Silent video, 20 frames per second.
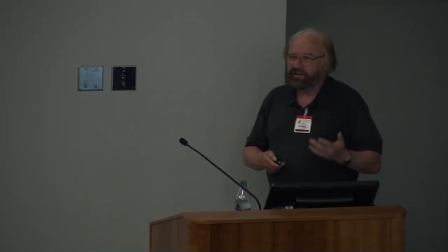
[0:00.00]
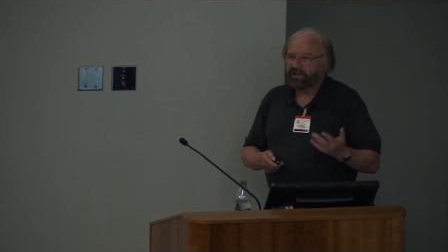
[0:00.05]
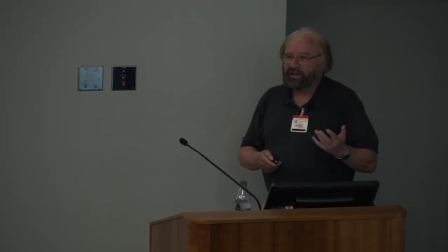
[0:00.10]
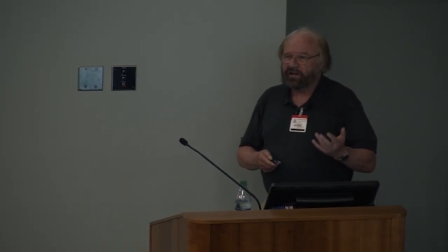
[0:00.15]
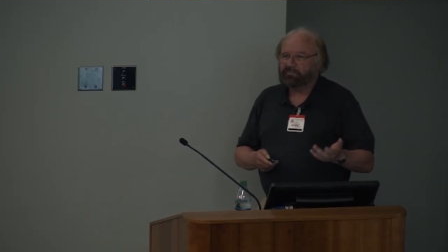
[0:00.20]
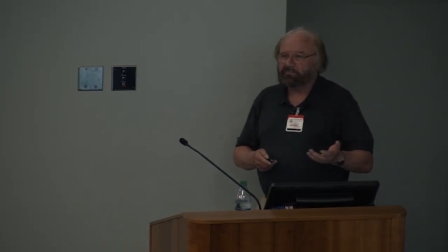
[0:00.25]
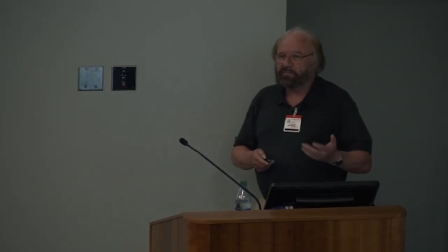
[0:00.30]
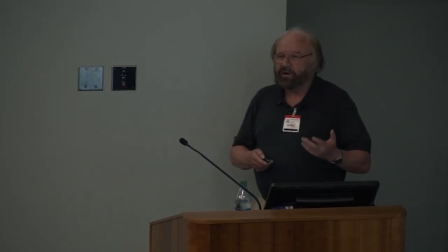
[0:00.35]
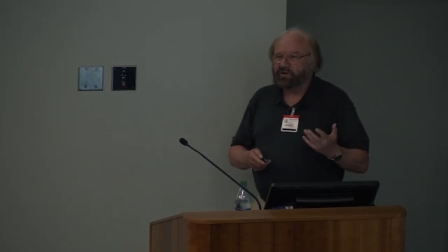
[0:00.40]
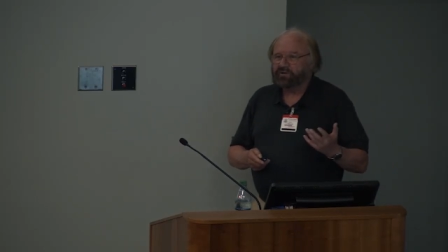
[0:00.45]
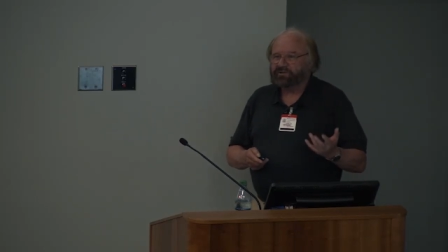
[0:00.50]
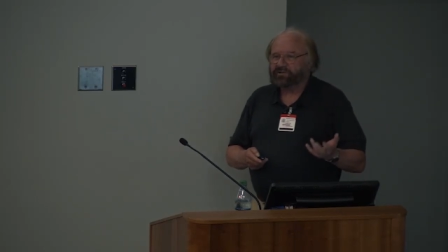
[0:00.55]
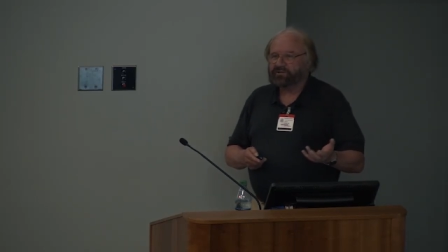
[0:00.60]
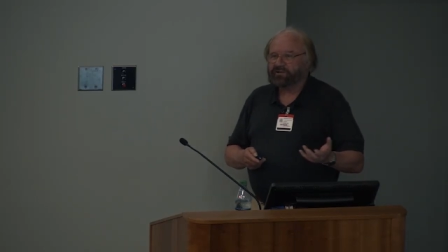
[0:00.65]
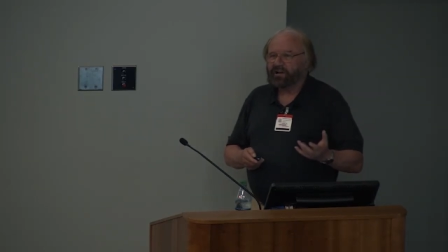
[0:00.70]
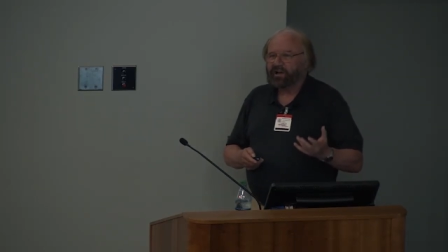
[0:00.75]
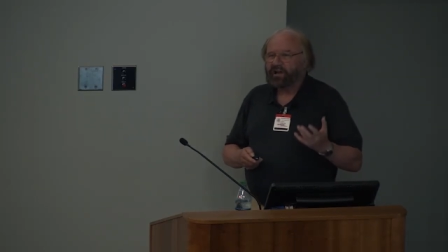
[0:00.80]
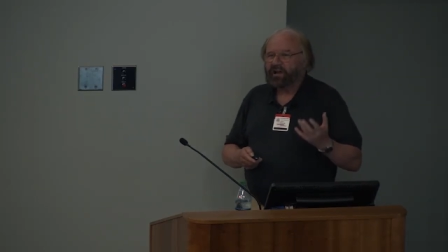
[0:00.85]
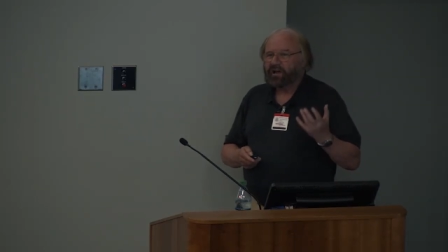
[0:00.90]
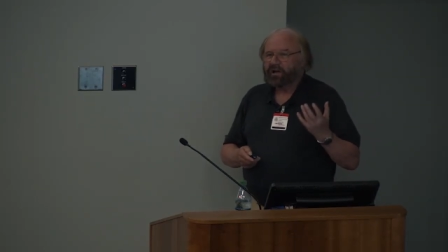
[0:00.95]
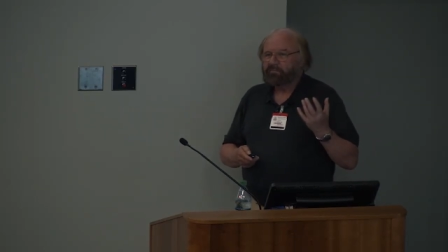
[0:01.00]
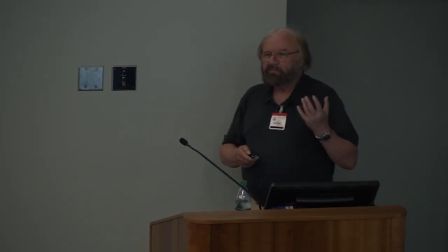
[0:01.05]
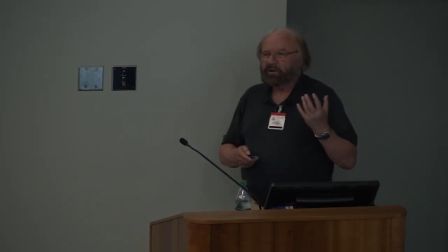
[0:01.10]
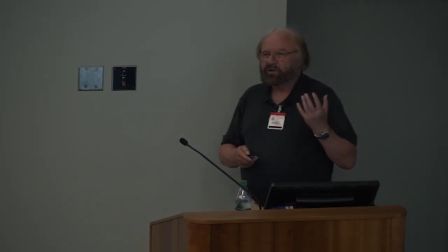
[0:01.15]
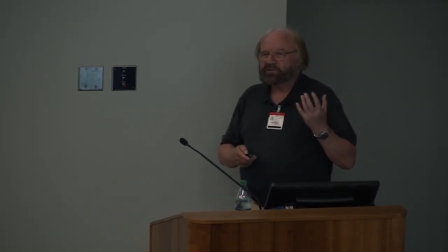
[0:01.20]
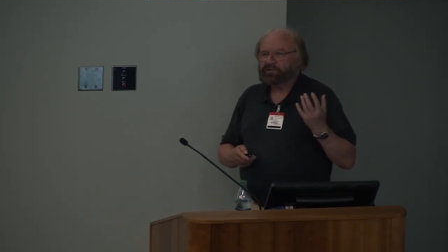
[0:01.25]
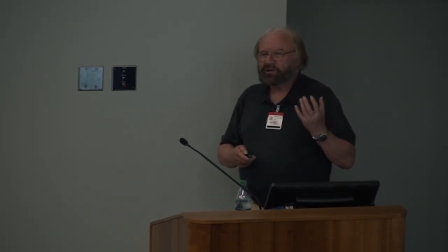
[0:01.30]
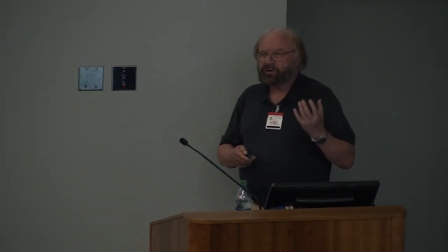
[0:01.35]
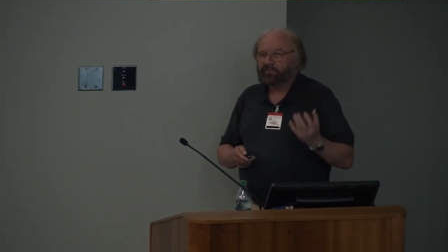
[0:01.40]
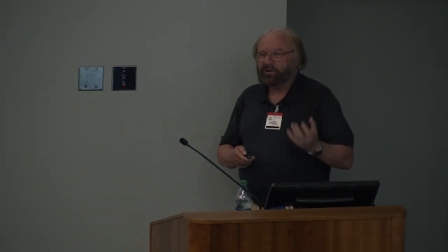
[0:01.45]
Again, most,
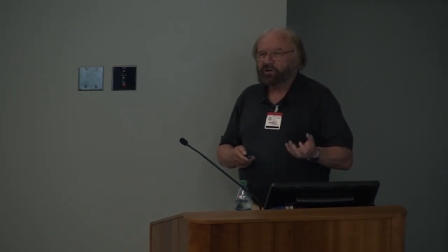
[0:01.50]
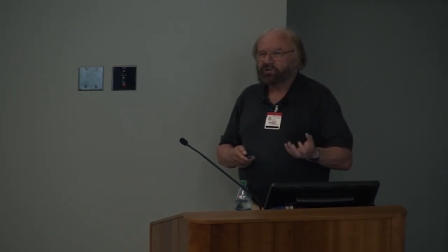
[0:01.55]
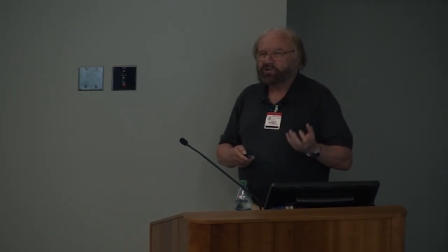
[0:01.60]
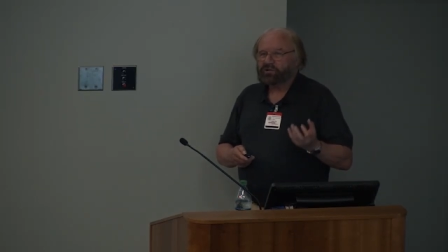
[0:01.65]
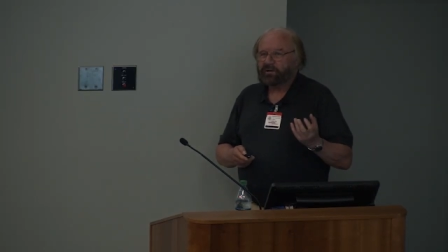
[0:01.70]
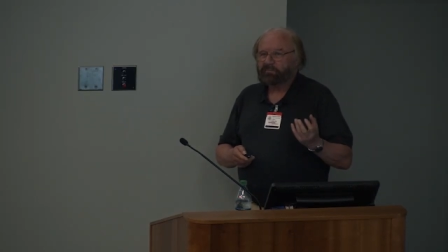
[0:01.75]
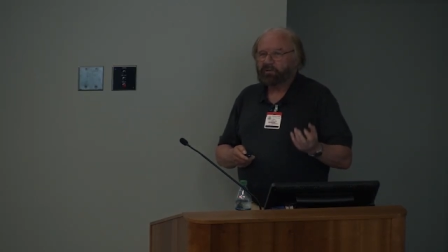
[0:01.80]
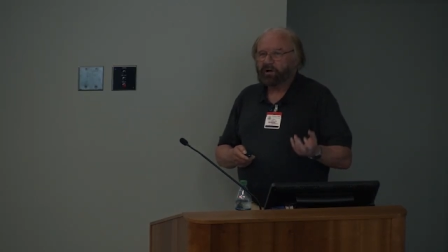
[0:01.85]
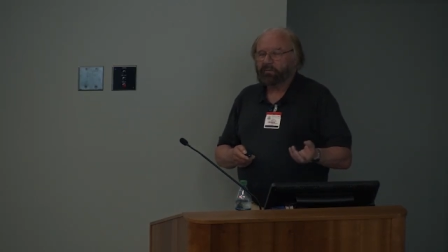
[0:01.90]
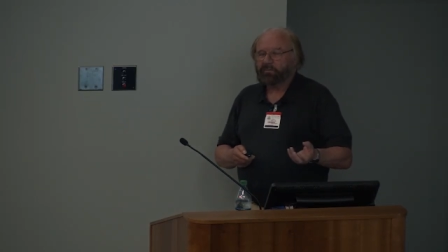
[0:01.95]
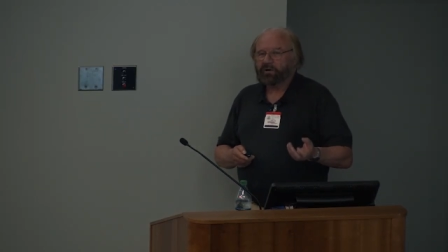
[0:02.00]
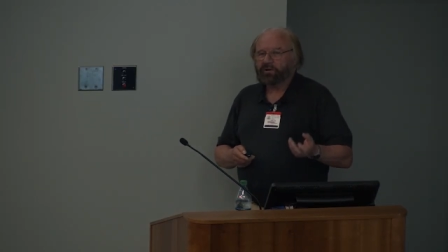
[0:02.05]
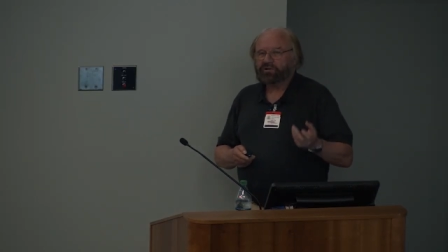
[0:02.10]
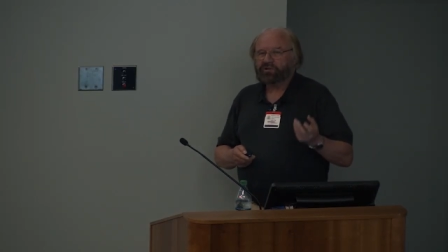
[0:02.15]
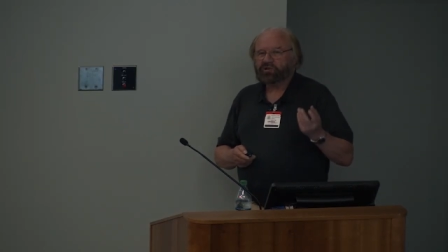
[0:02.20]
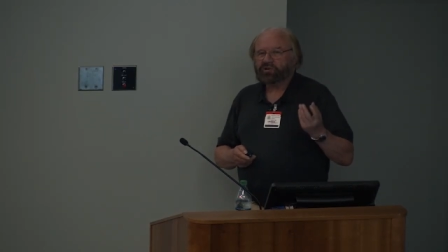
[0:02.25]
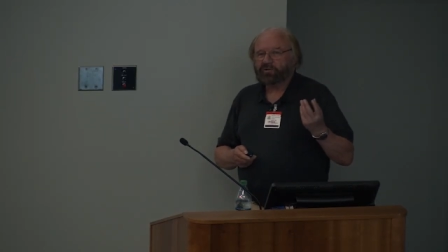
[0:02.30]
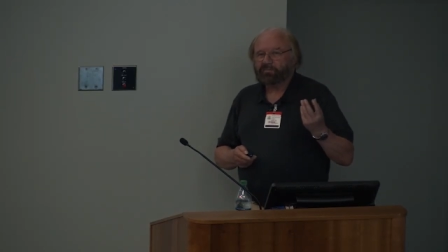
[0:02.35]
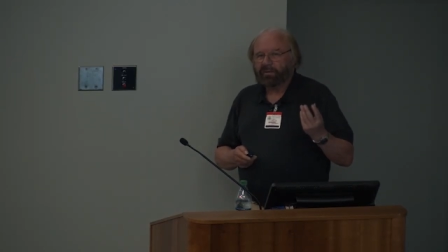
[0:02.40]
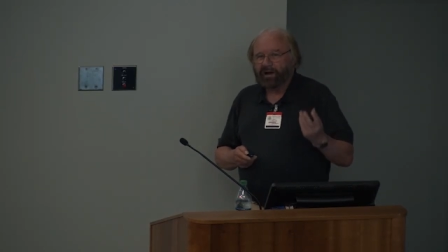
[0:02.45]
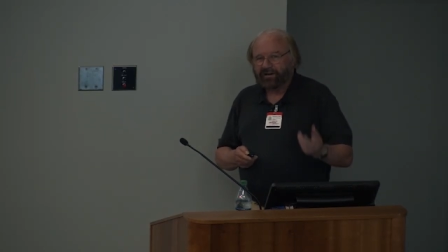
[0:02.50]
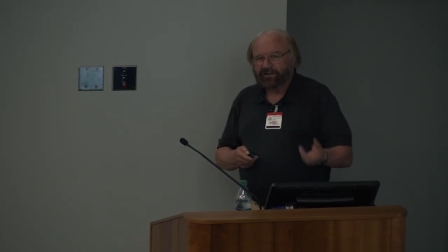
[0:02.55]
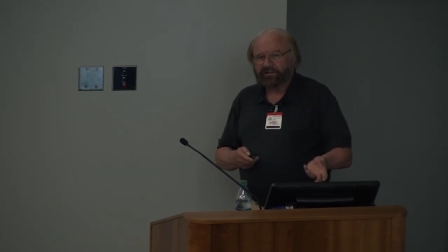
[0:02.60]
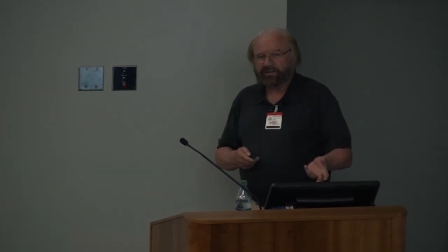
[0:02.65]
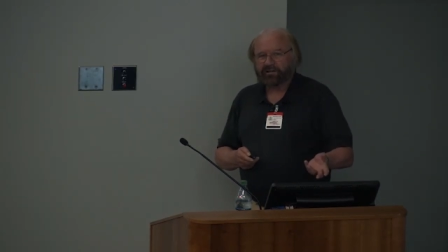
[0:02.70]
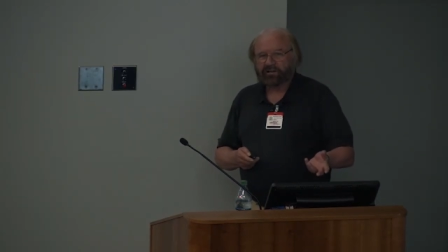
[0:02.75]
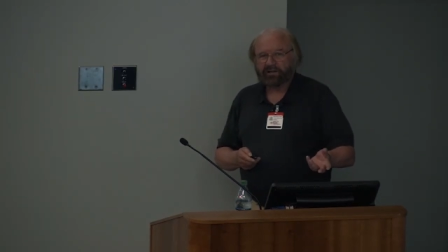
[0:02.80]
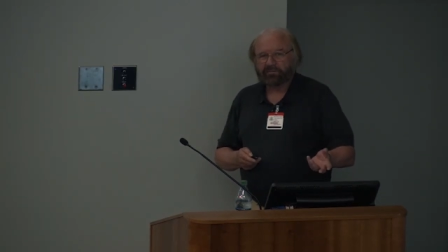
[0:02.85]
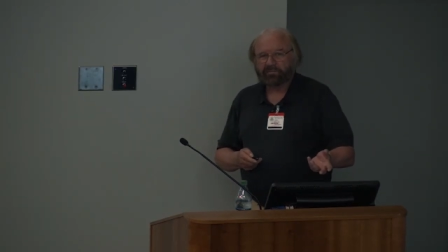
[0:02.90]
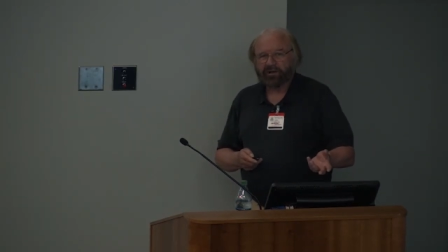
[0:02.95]
most commercially published
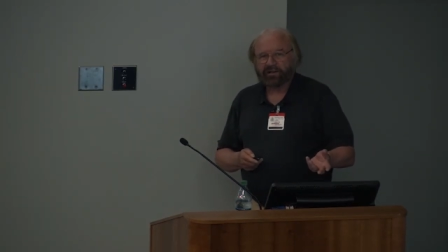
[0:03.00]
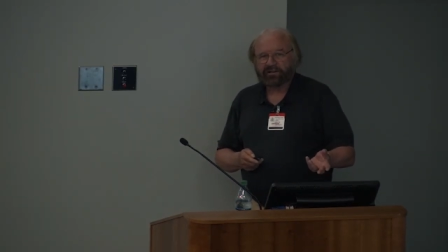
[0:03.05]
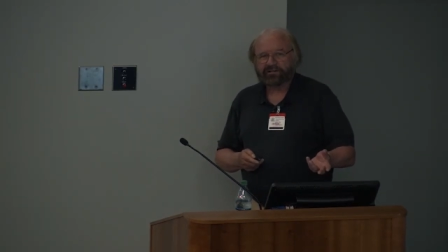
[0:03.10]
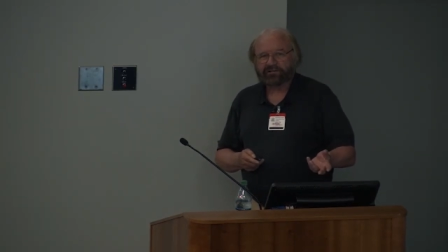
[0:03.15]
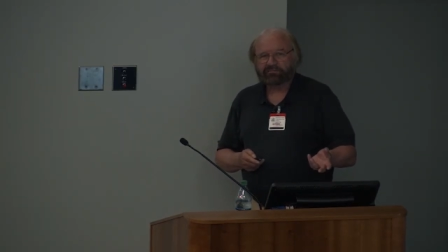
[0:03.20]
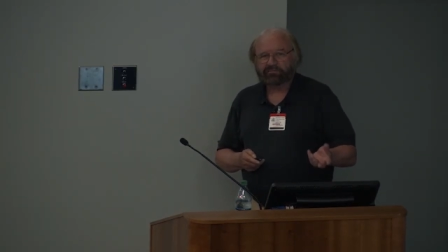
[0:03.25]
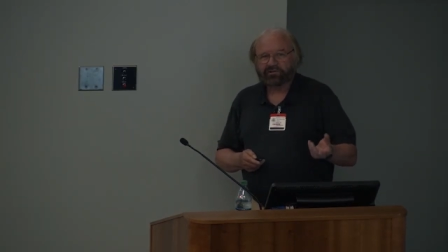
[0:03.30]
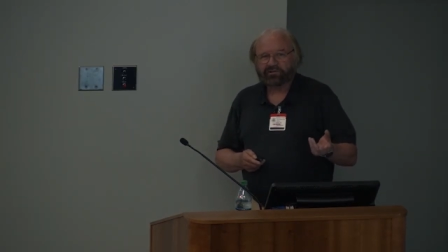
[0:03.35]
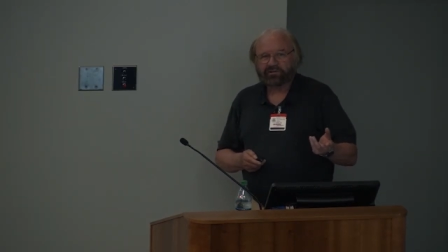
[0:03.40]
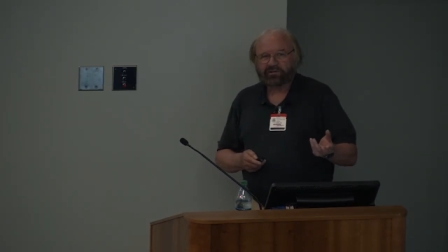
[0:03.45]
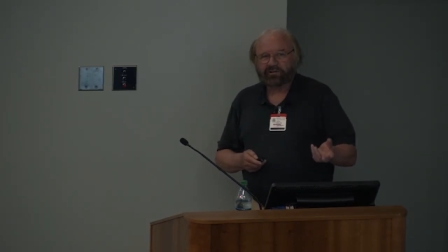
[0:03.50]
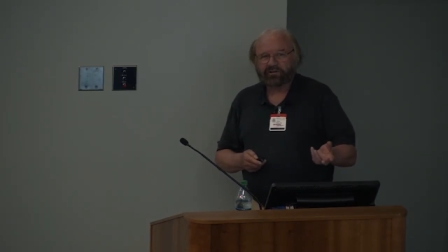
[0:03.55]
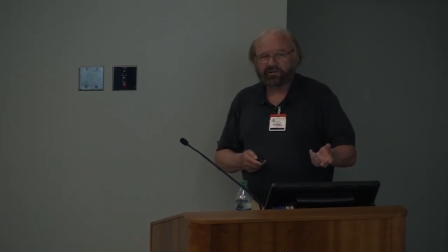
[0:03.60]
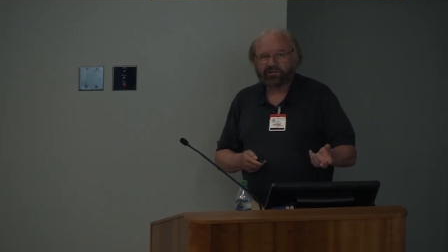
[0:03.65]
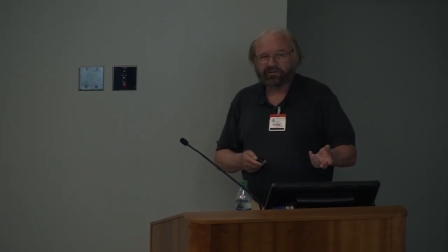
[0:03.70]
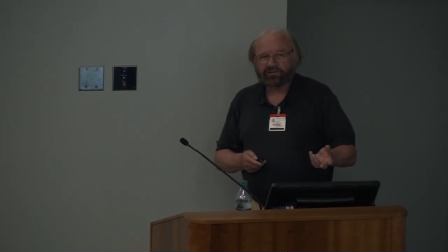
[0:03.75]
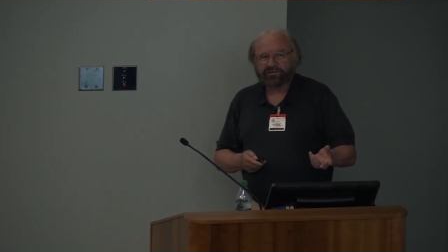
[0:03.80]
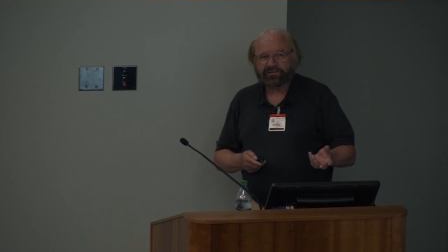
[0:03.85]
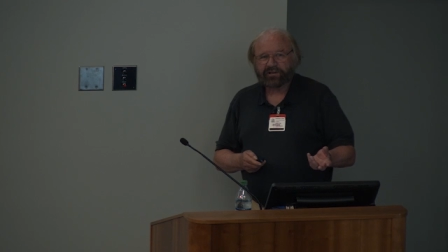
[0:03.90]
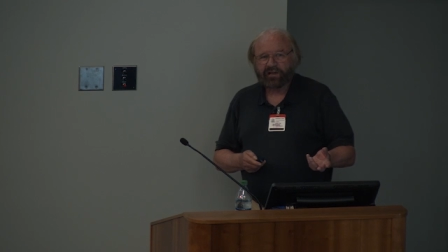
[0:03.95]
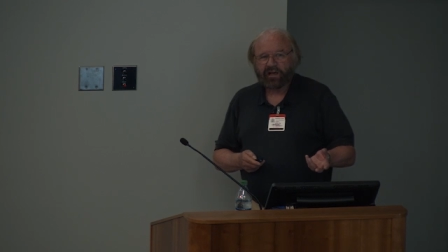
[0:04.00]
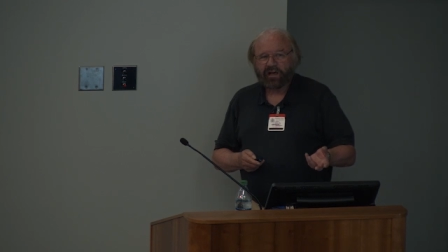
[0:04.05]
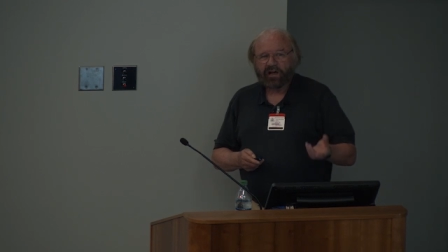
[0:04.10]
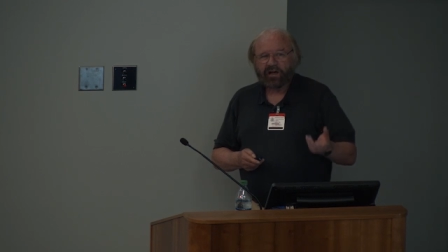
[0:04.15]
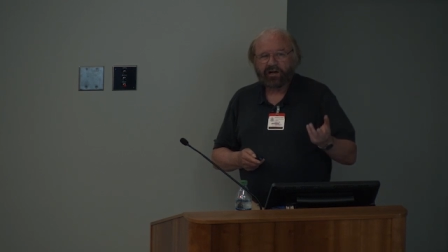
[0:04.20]
grammatically based materials